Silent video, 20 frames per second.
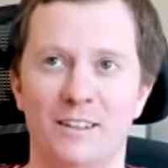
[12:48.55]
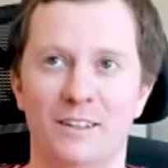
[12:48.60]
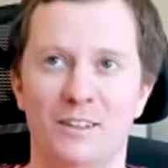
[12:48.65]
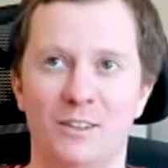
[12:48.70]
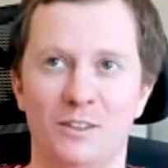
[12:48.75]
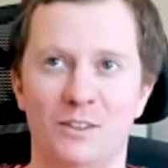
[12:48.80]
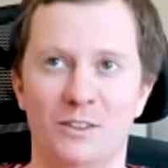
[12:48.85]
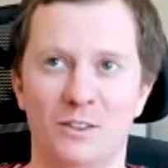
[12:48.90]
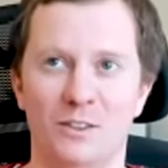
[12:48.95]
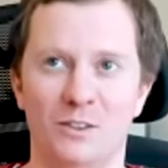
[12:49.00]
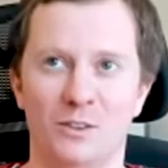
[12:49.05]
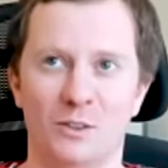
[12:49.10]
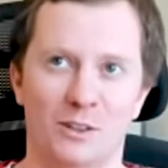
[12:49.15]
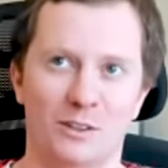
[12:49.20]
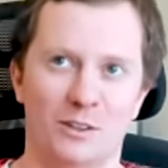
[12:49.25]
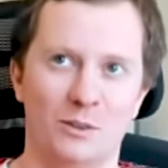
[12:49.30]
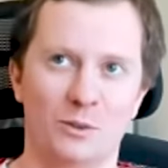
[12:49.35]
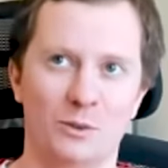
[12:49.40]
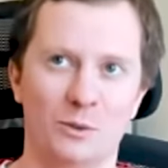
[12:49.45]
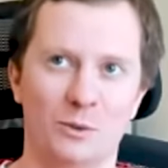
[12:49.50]
you'll
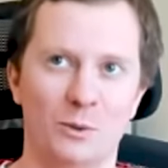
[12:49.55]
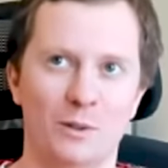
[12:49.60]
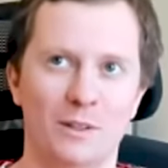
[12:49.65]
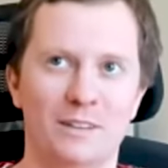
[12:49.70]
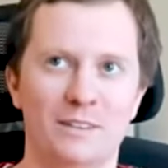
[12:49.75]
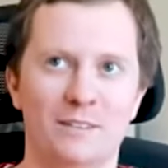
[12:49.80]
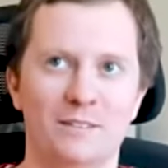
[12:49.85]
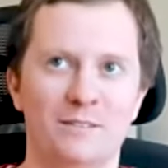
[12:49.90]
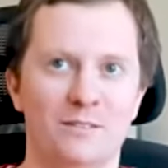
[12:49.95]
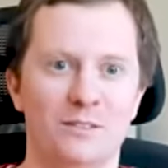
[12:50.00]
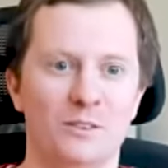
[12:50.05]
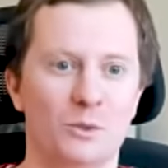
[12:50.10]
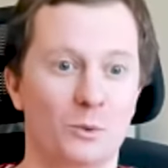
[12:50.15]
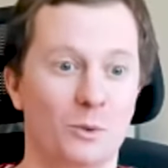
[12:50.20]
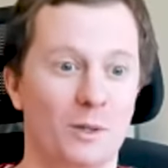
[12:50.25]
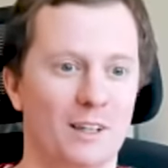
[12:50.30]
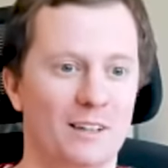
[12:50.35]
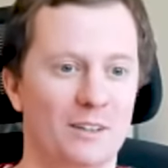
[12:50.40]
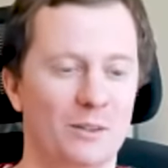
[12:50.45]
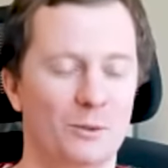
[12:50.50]
do do
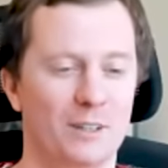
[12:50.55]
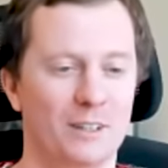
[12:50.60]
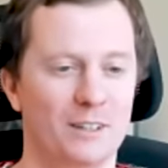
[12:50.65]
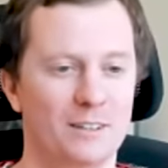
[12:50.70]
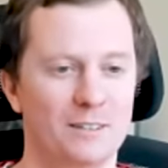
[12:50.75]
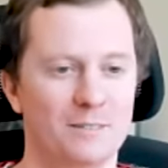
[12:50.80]
well doing it